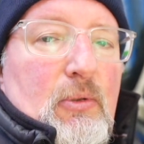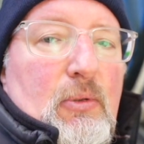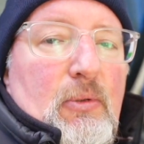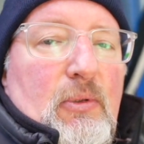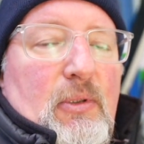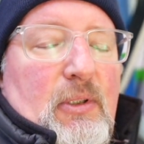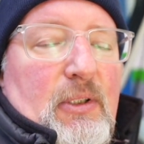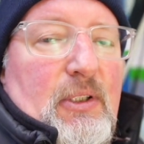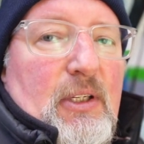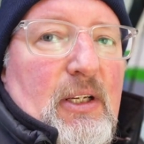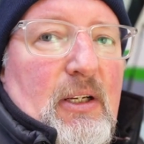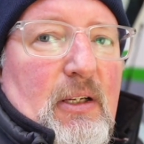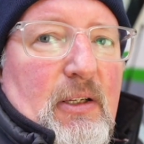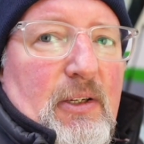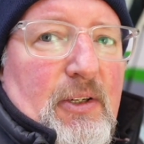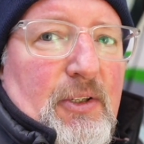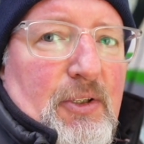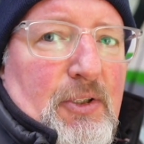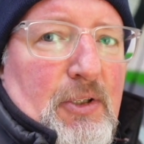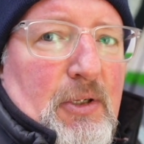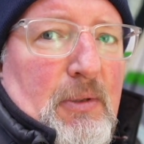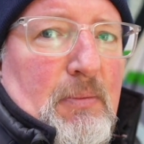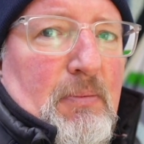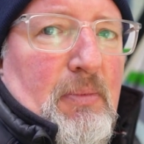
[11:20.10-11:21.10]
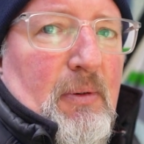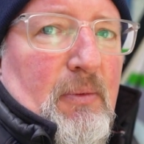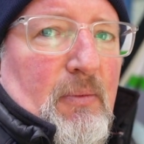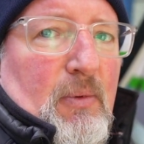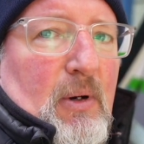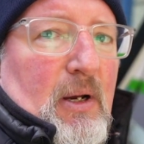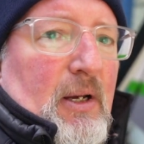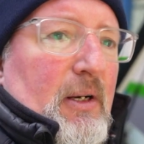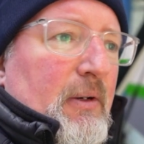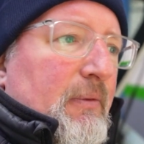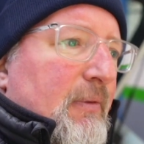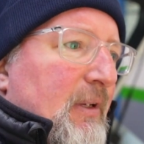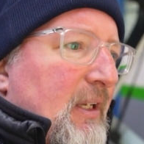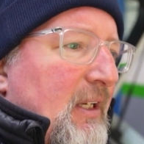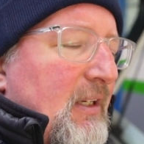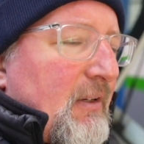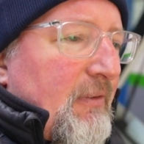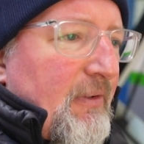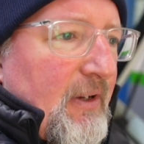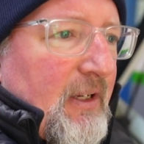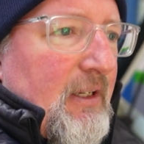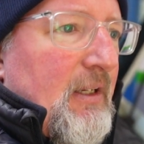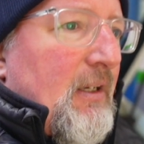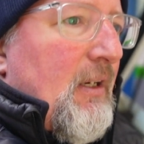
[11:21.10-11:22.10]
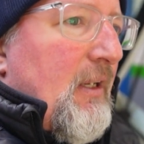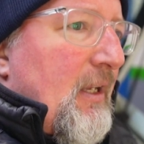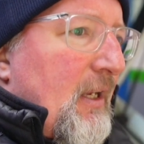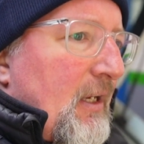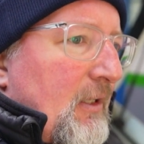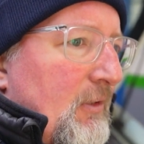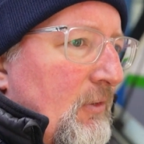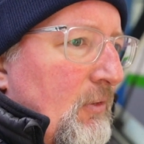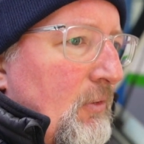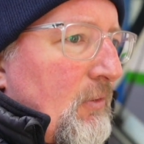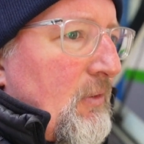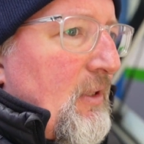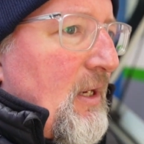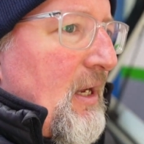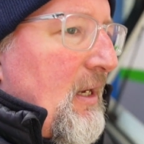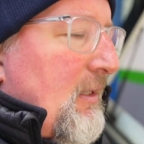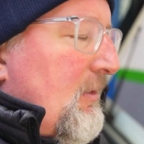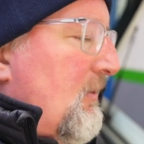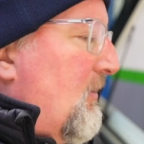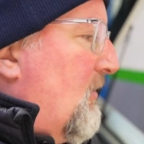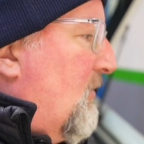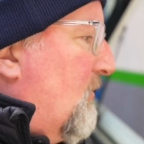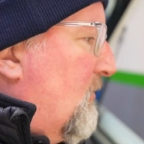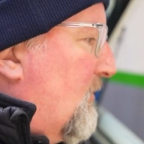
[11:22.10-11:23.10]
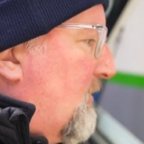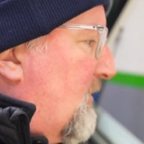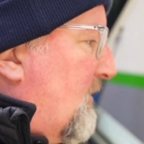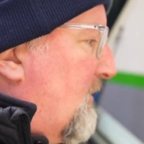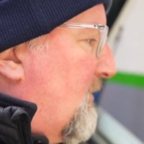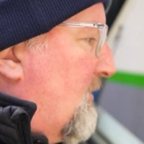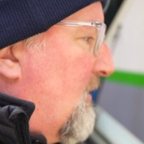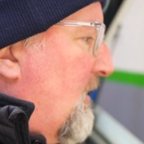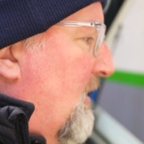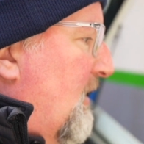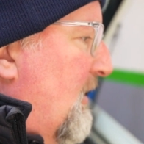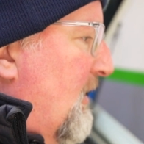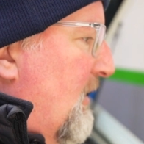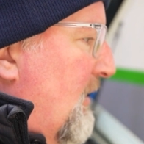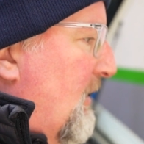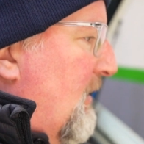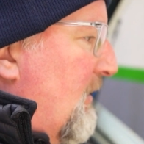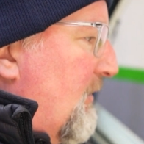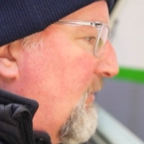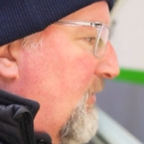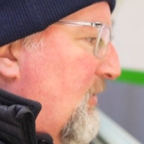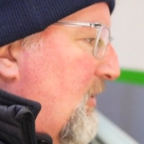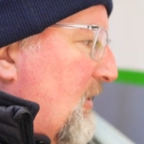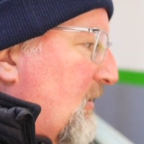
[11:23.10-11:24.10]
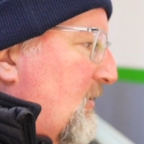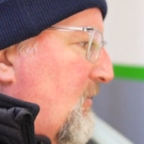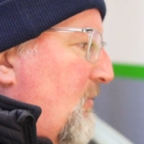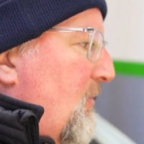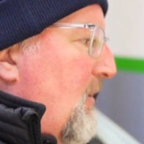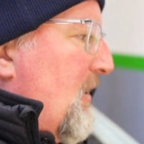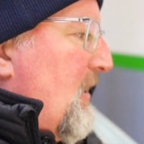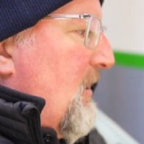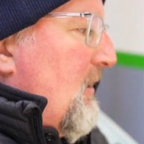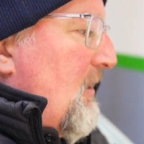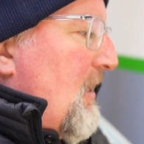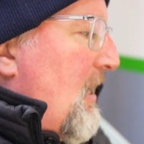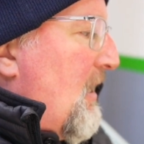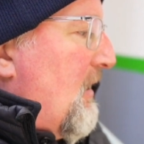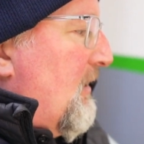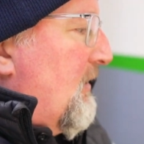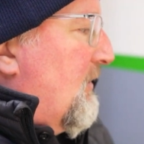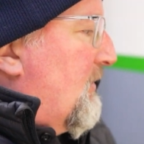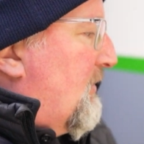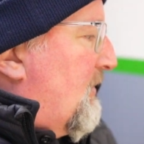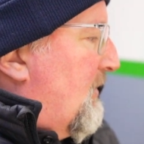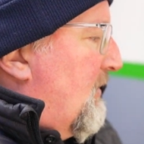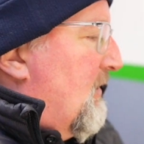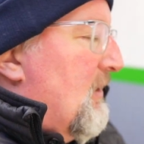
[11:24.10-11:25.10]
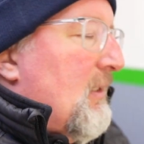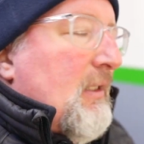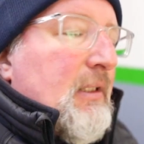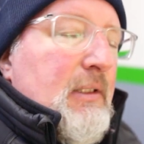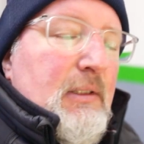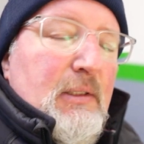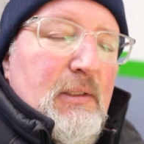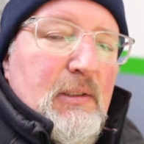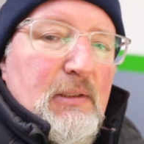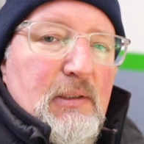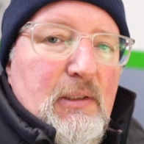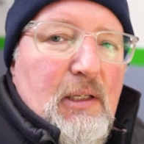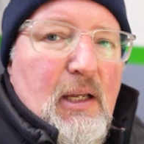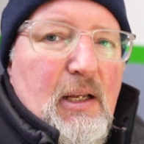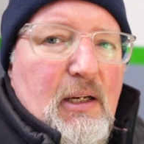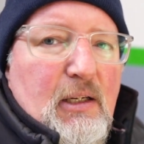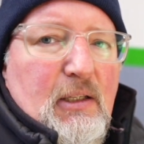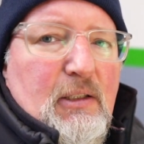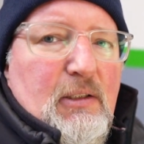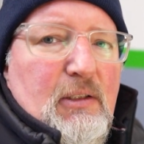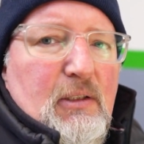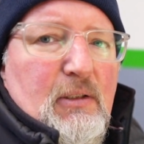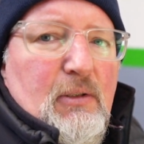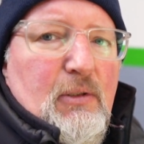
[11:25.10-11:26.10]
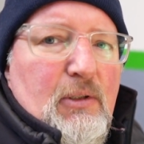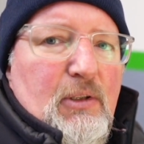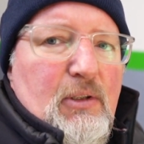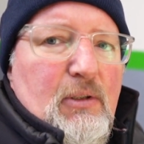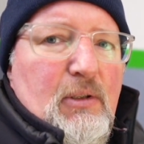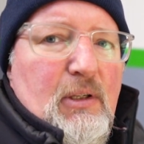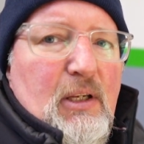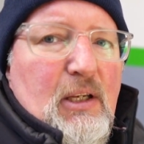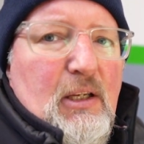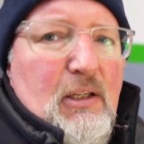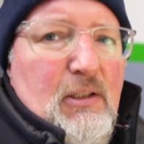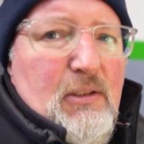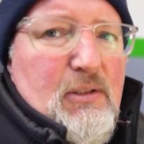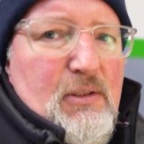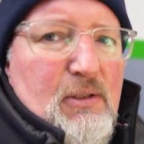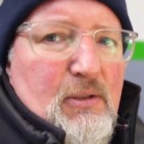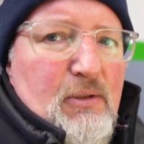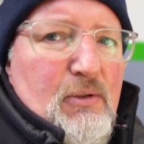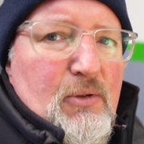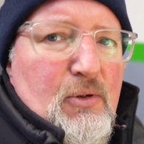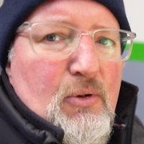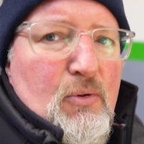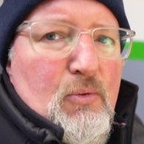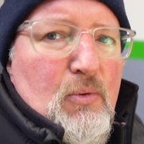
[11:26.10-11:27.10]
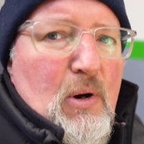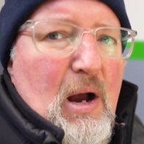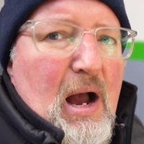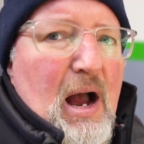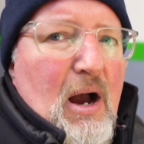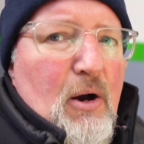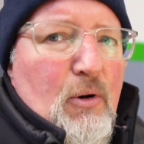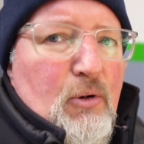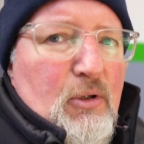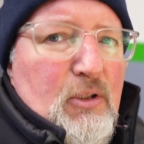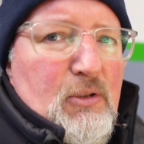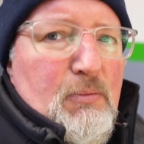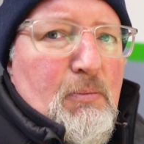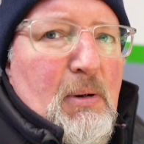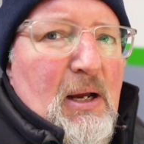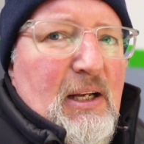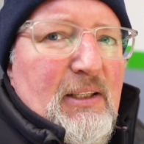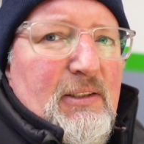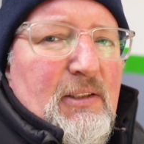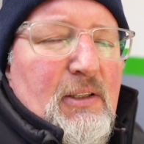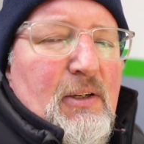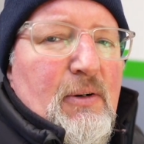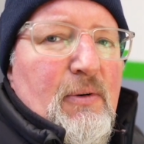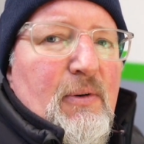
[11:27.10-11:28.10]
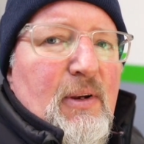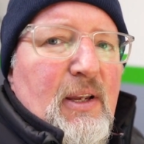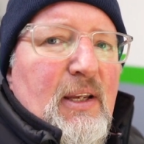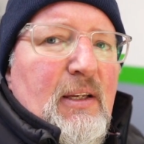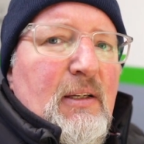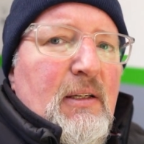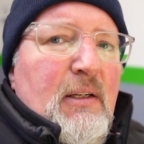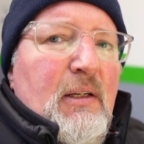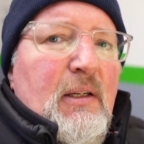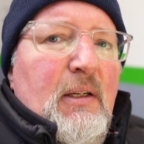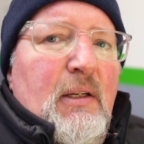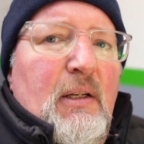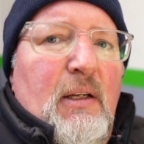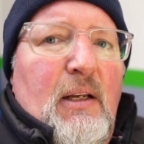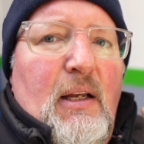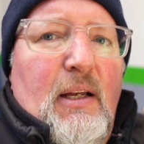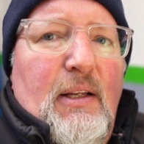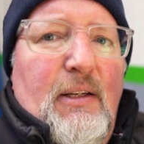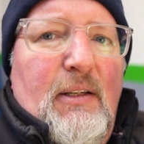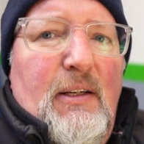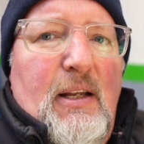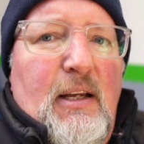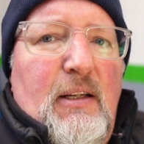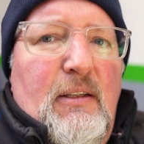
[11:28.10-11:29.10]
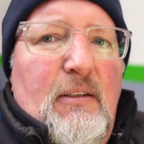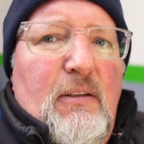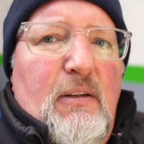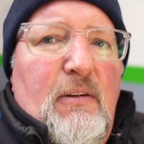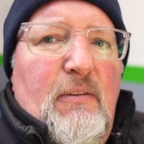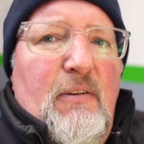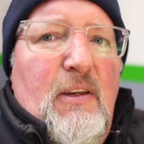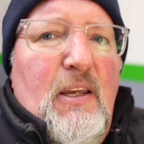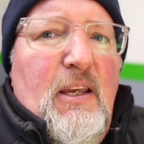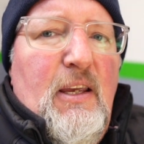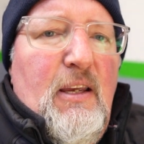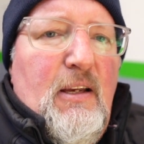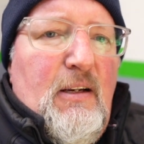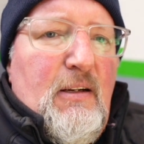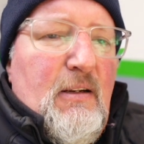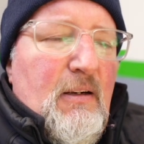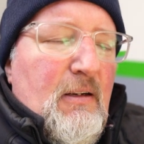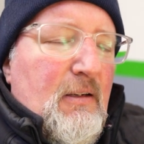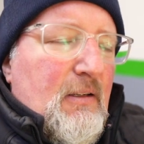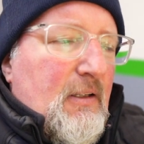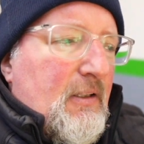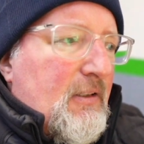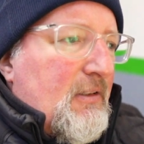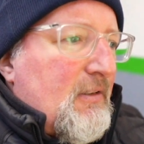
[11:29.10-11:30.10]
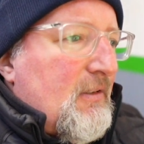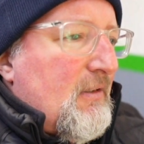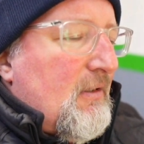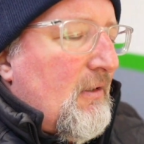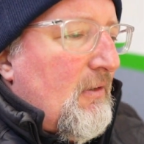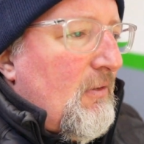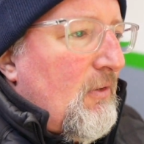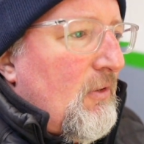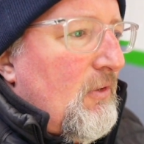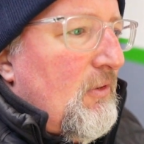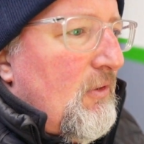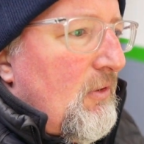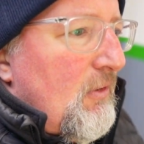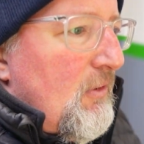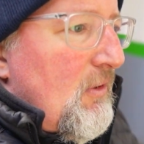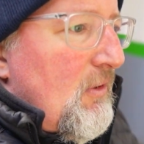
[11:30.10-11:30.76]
to the dealership where we quickly had to diagnose it and just realize that it needs a new aux battery, and then the vehicle is good to